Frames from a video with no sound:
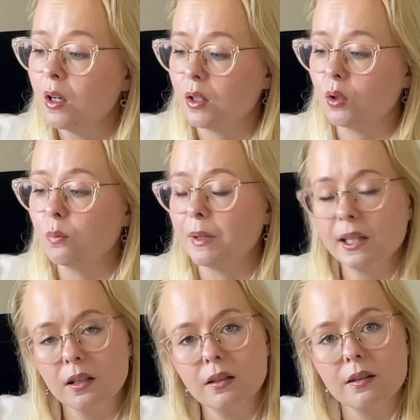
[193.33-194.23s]
you
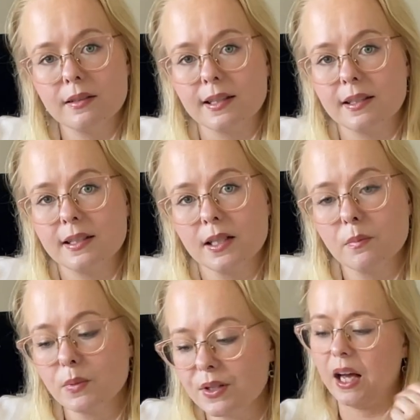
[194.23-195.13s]
build
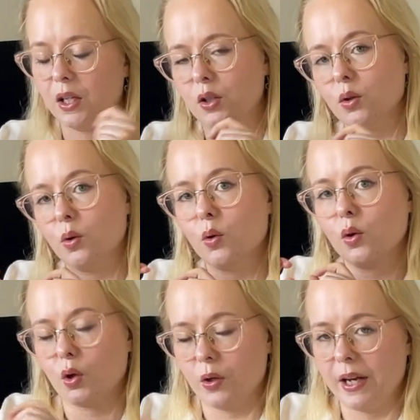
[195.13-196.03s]
systems and you
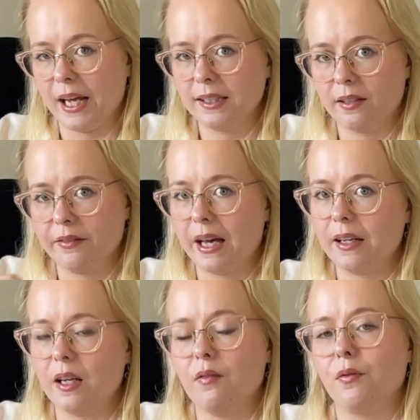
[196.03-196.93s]
connect
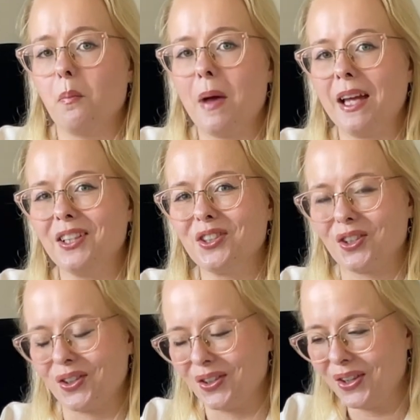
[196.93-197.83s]
that
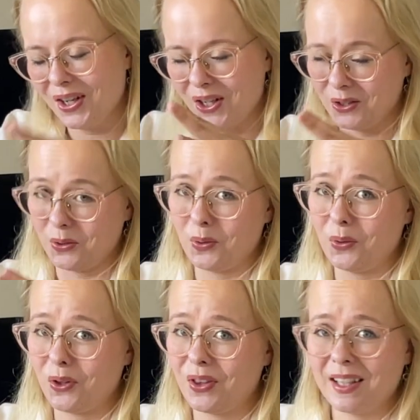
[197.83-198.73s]
information to
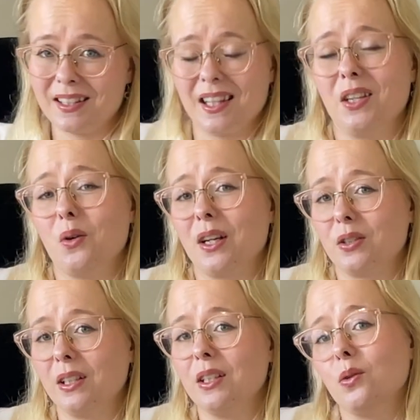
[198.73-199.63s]
the things that you
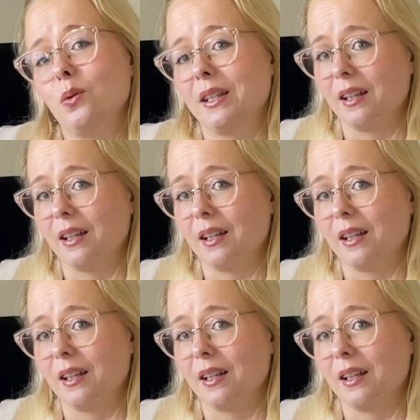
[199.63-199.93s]
actually do in